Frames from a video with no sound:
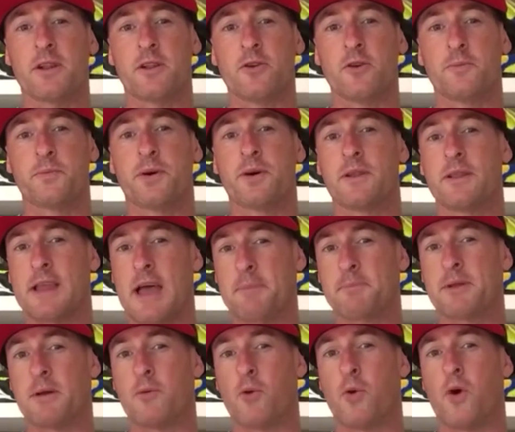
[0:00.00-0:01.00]
loop,
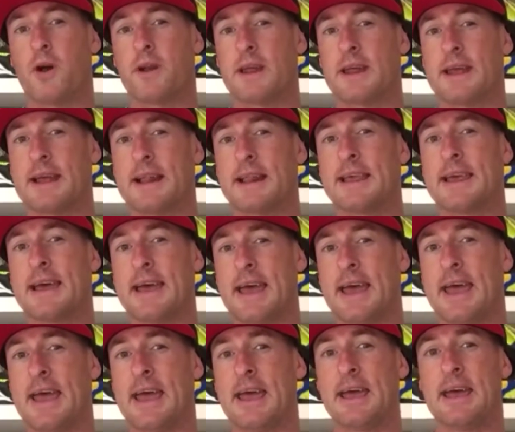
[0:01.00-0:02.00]
lap number 1 in clear
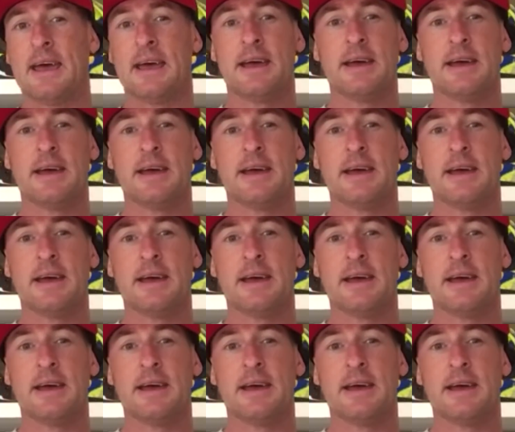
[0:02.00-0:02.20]
air,